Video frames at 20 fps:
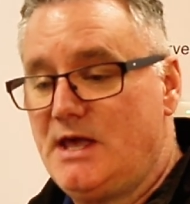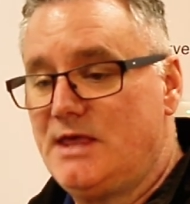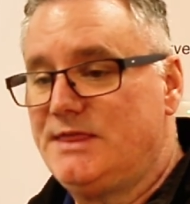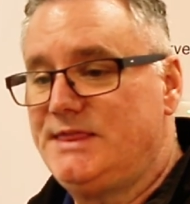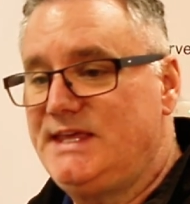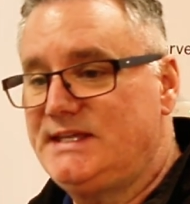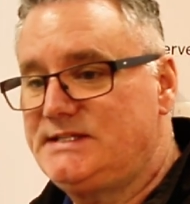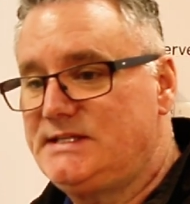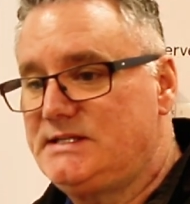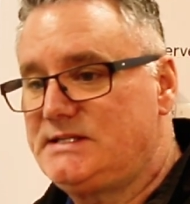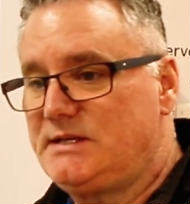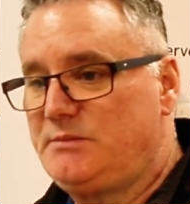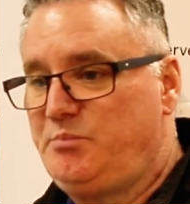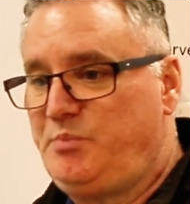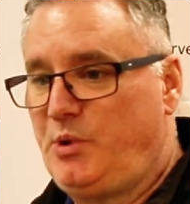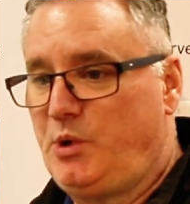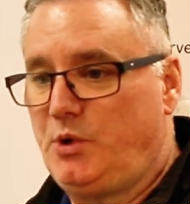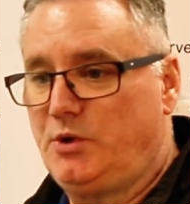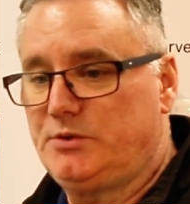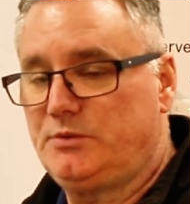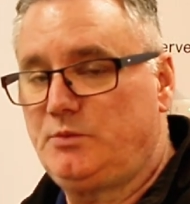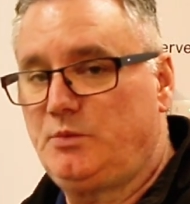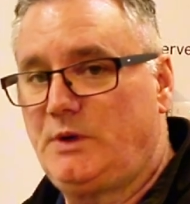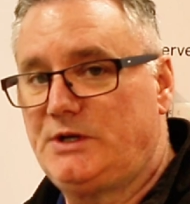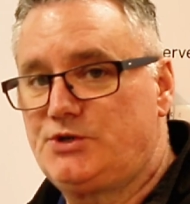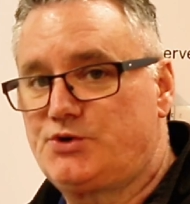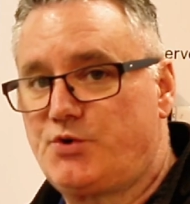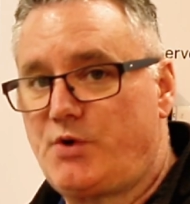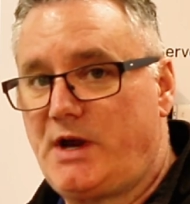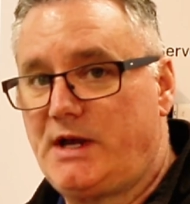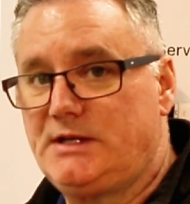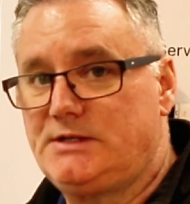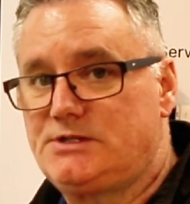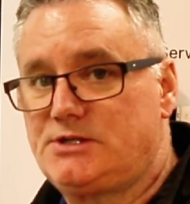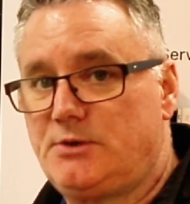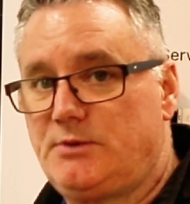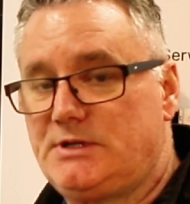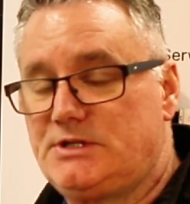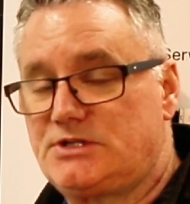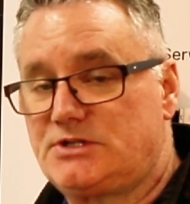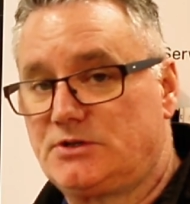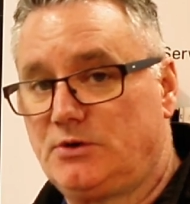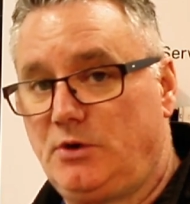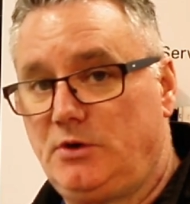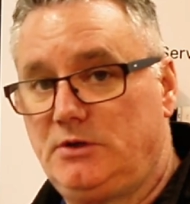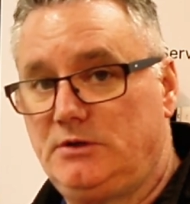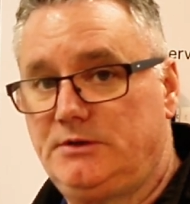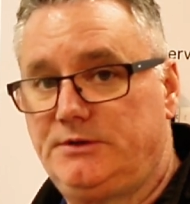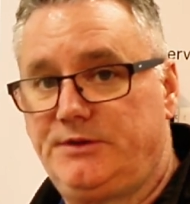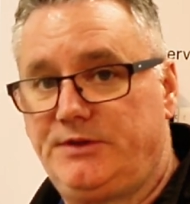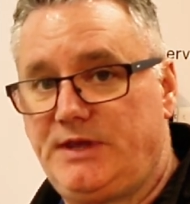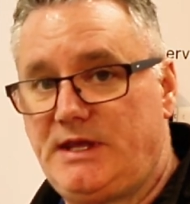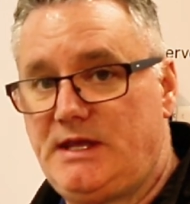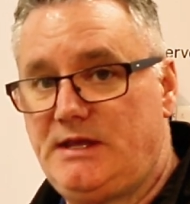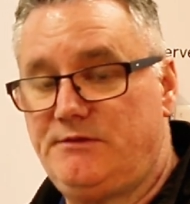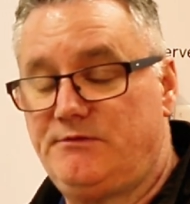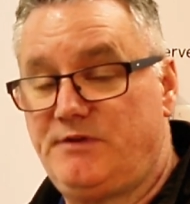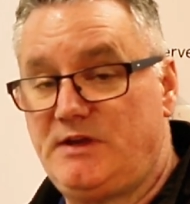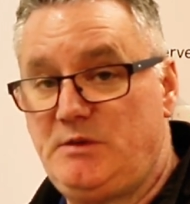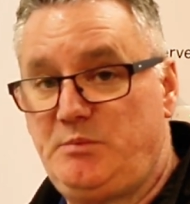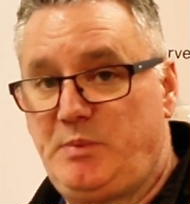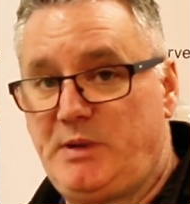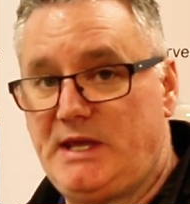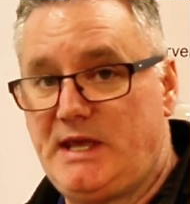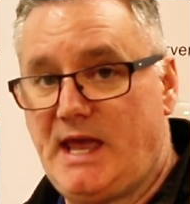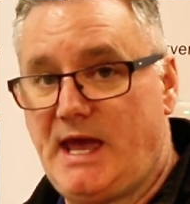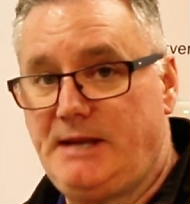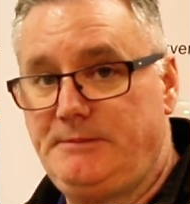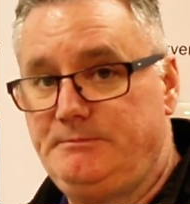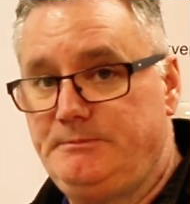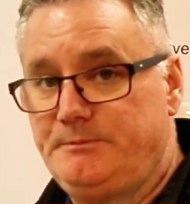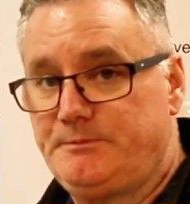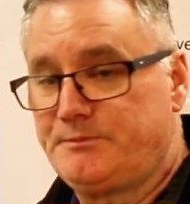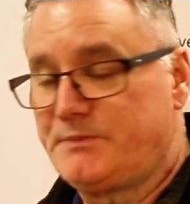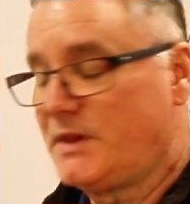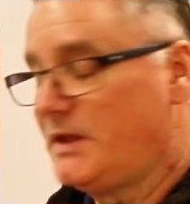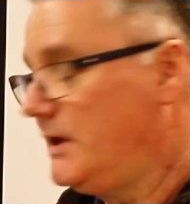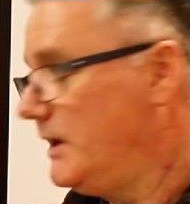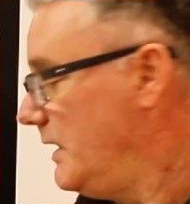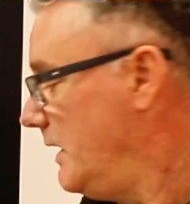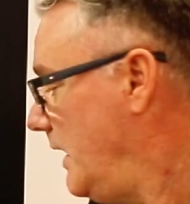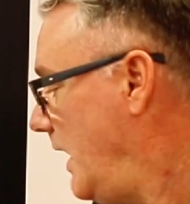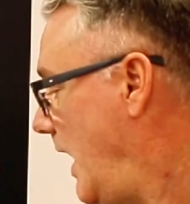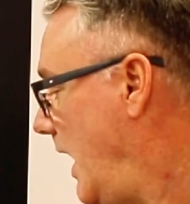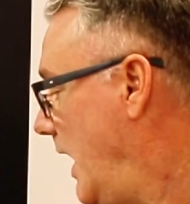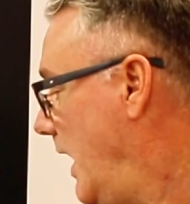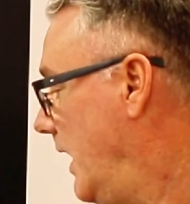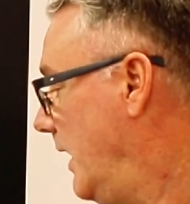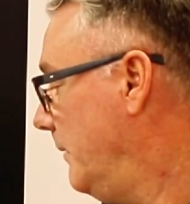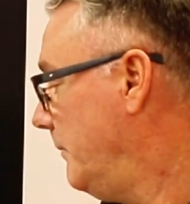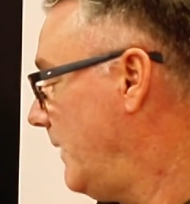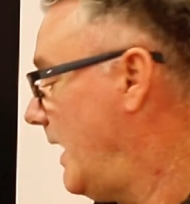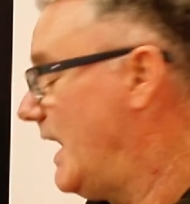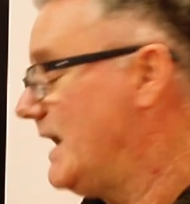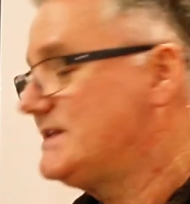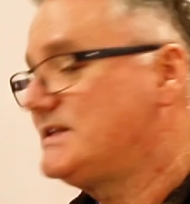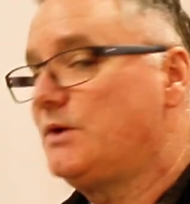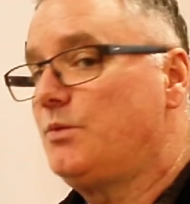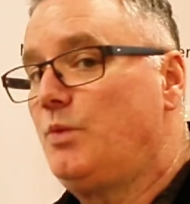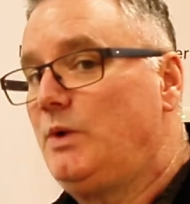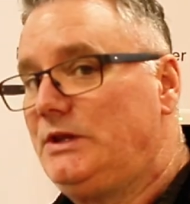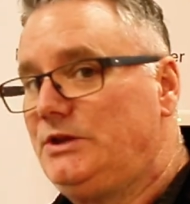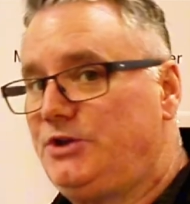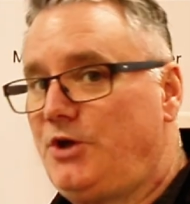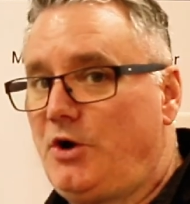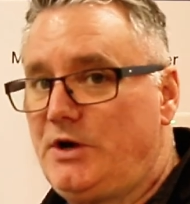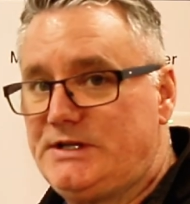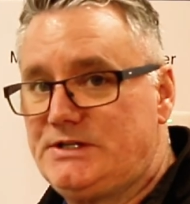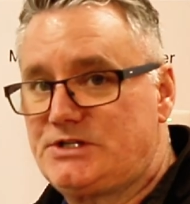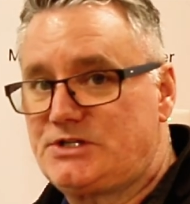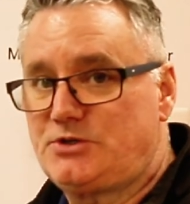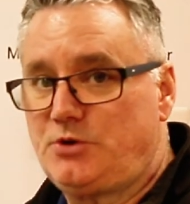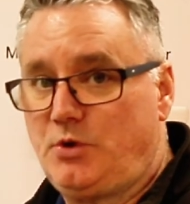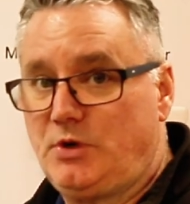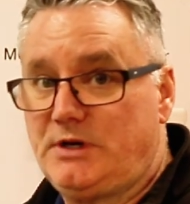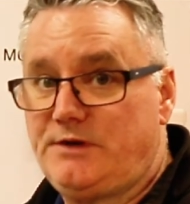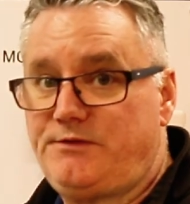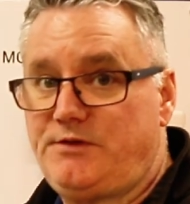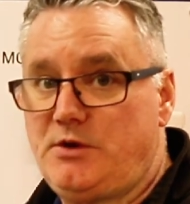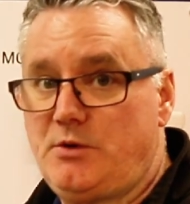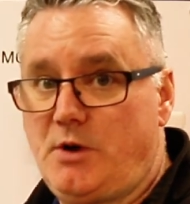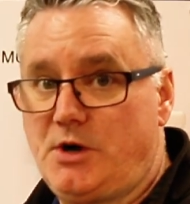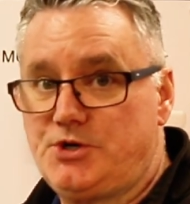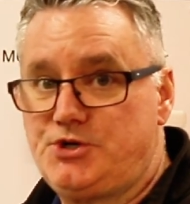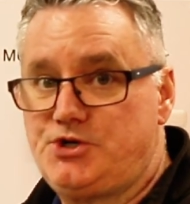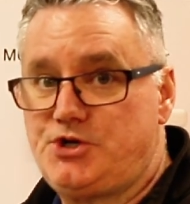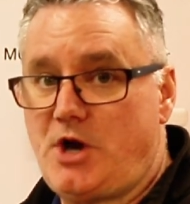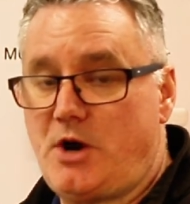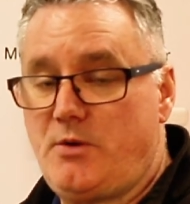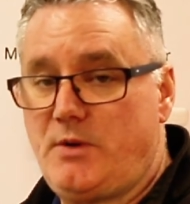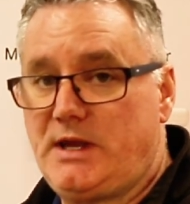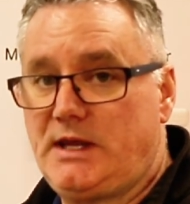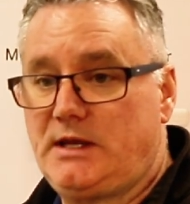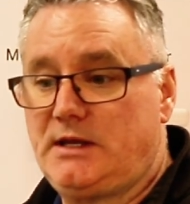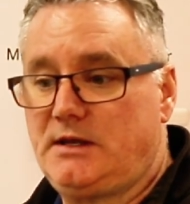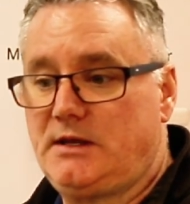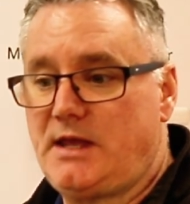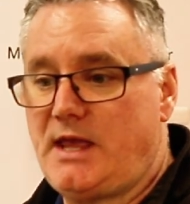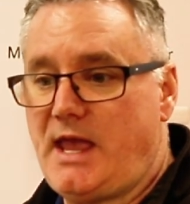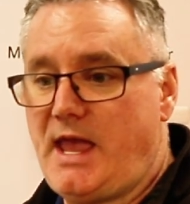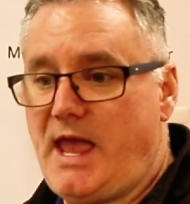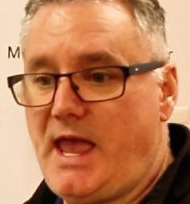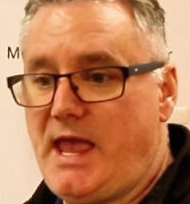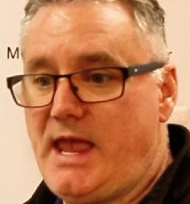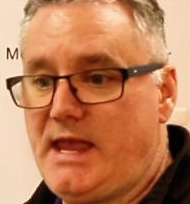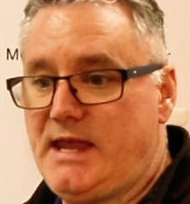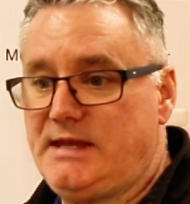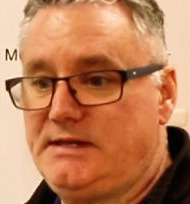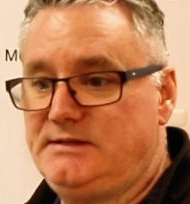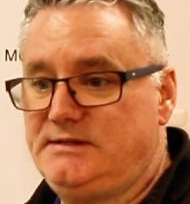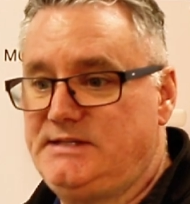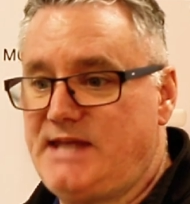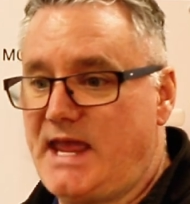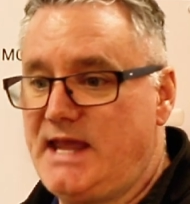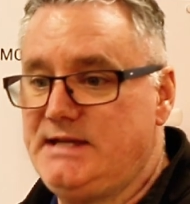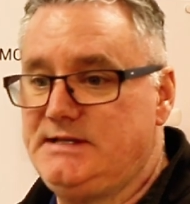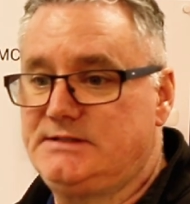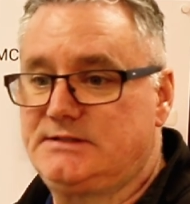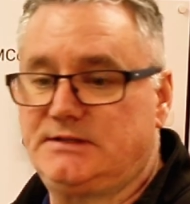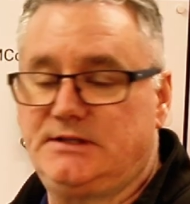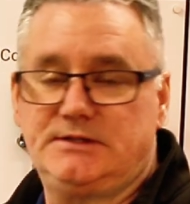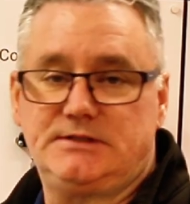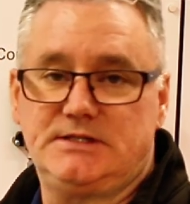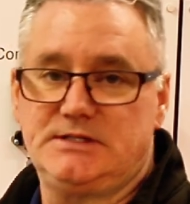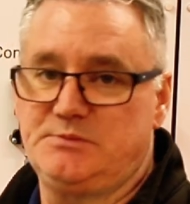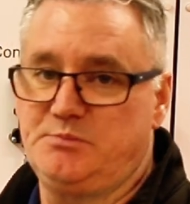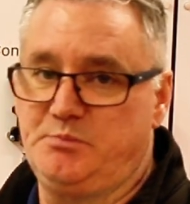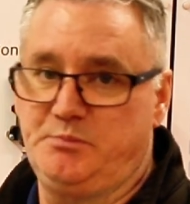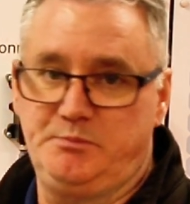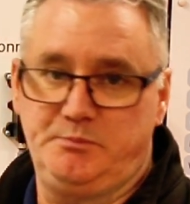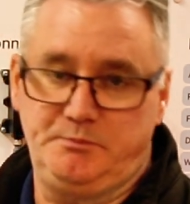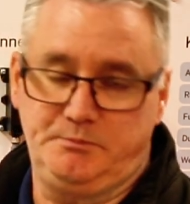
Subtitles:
This is important when trying to install the VPN, as it will not install if you are showing a date that is